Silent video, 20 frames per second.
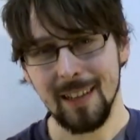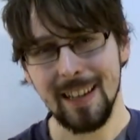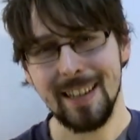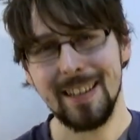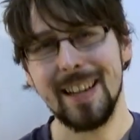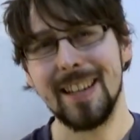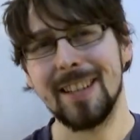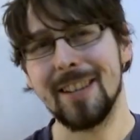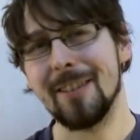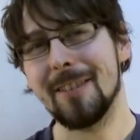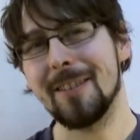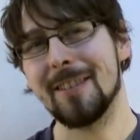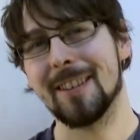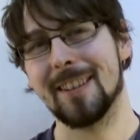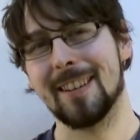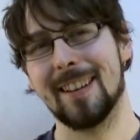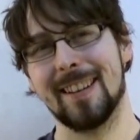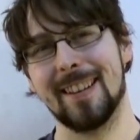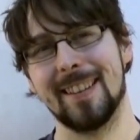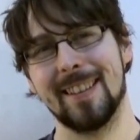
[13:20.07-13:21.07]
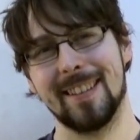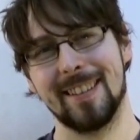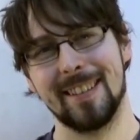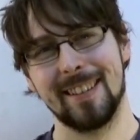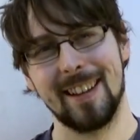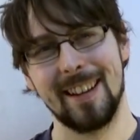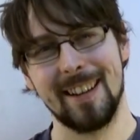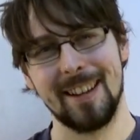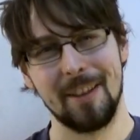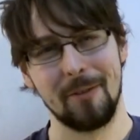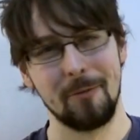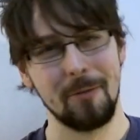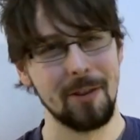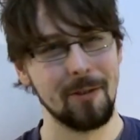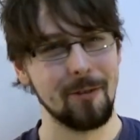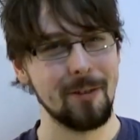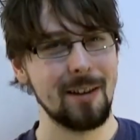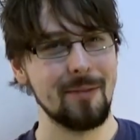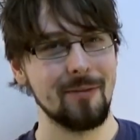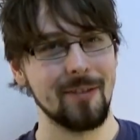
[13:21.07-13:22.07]
And I'd heard kind of through the
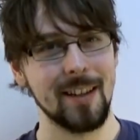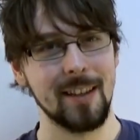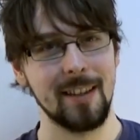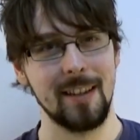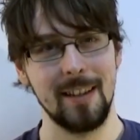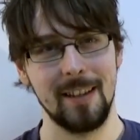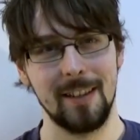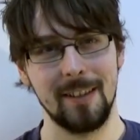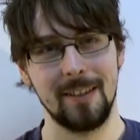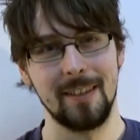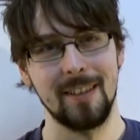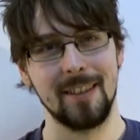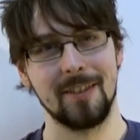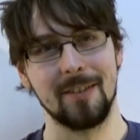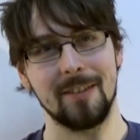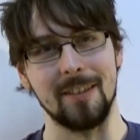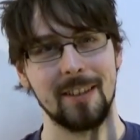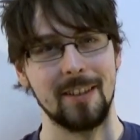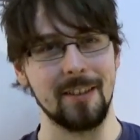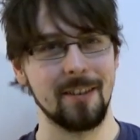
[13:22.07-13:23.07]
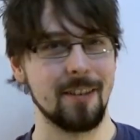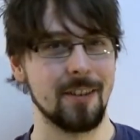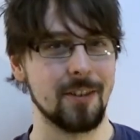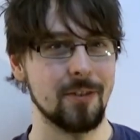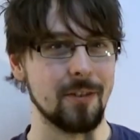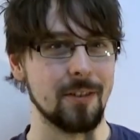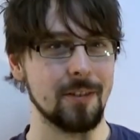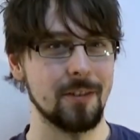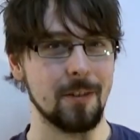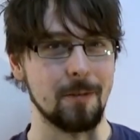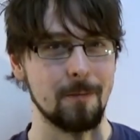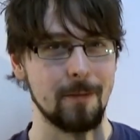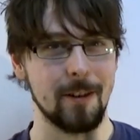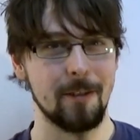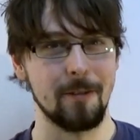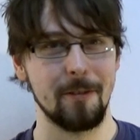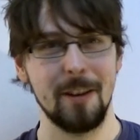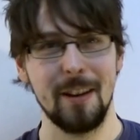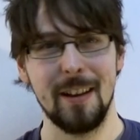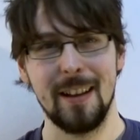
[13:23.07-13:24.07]
grapevine that you could do this on guitar strings as
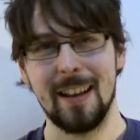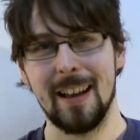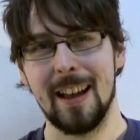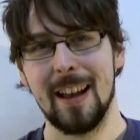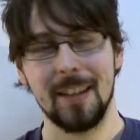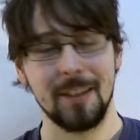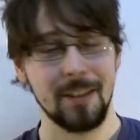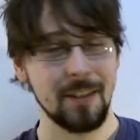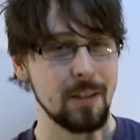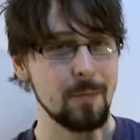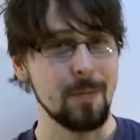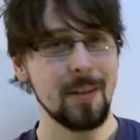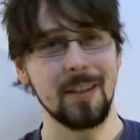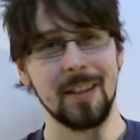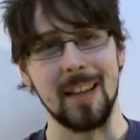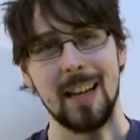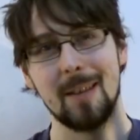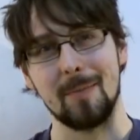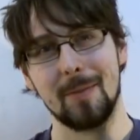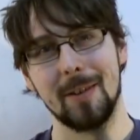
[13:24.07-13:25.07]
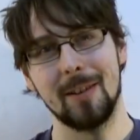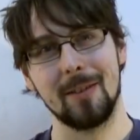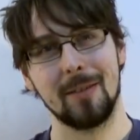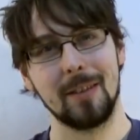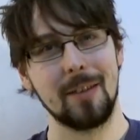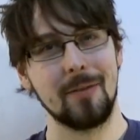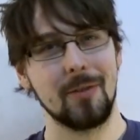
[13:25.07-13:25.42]
well. So I was a bit skeptical.